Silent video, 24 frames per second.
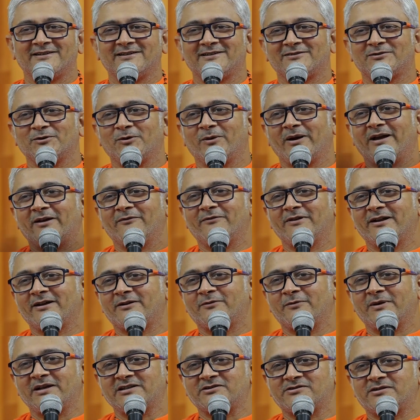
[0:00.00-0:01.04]
So every
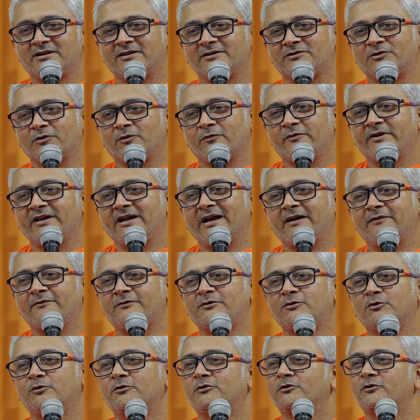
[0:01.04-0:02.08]
question, so we have
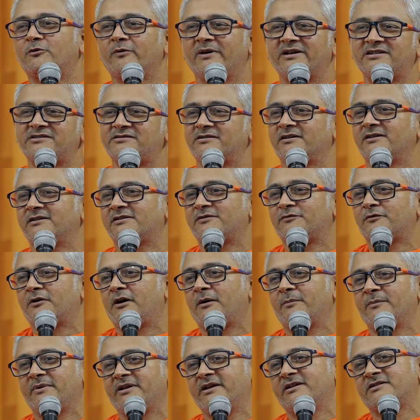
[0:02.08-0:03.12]
two questions
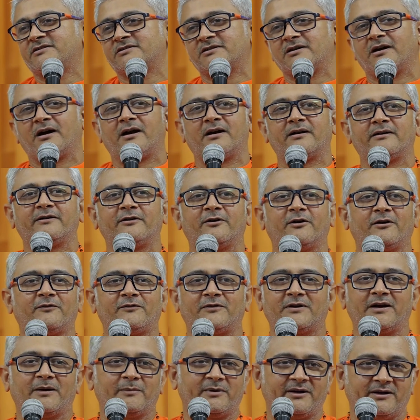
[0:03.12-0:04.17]
from each kand of
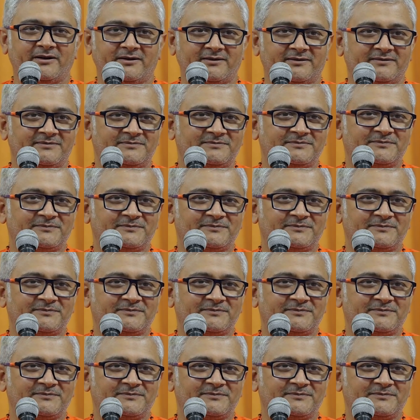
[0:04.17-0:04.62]
Ramayana